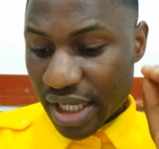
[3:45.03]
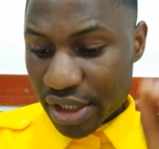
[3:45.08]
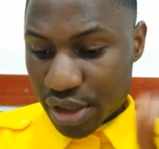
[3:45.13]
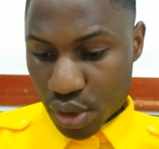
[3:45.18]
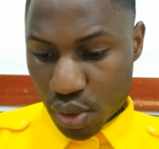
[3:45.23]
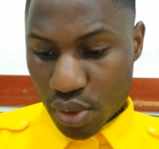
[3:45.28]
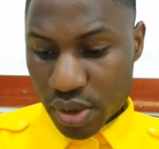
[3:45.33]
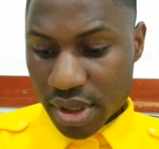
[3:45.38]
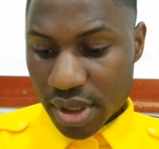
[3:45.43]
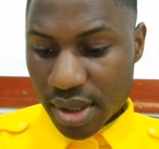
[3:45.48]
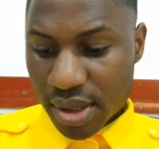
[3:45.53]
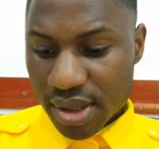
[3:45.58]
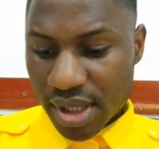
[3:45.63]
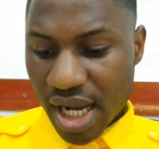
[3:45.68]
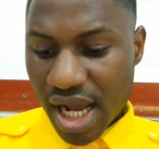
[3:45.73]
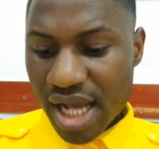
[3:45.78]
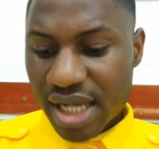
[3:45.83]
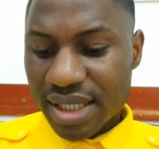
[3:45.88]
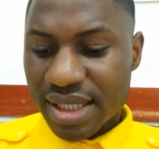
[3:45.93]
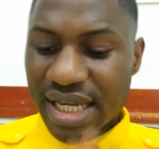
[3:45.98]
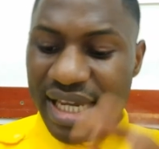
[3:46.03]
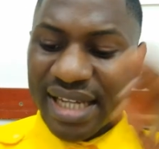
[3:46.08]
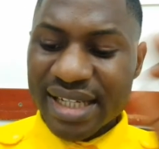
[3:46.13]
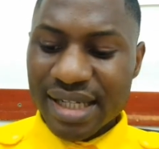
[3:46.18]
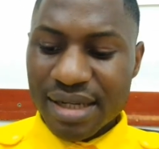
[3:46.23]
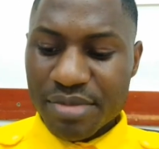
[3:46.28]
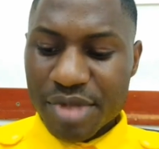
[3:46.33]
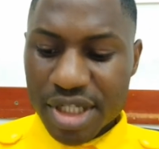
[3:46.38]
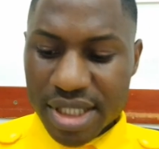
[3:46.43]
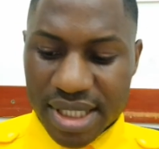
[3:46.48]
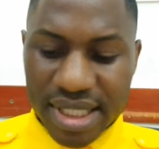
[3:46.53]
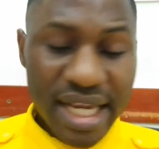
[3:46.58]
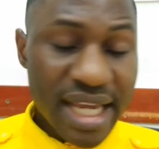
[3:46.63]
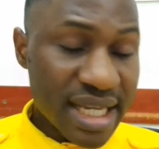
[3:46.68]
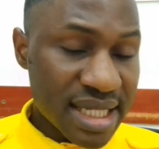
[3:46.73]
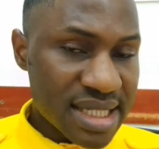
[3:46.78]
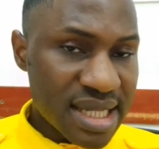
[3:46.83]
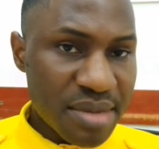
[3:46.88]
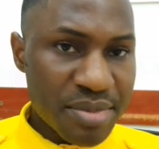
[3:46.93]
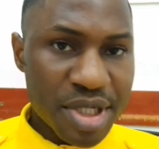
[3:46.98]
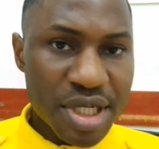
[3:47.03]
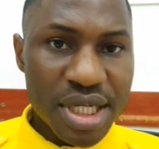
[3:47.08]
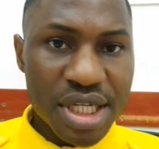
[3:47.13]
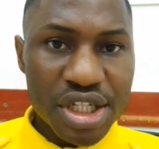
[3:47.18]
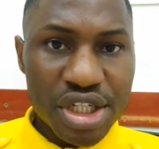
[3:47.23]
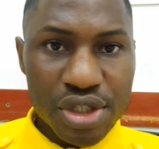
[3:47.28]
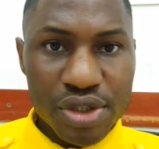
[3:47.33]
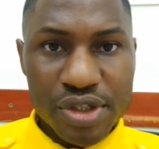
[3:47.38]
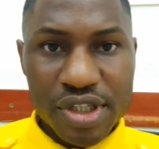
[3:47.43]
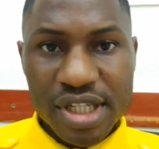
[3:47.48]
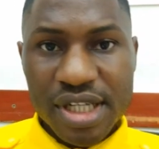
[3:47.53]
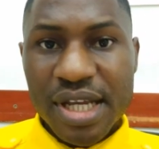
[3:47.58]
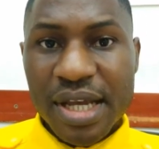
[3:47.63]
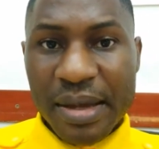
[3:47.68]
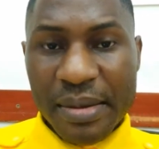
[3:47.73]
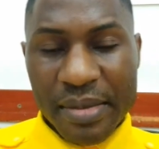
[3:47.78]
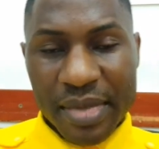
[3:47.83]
a total and intermediate examinations.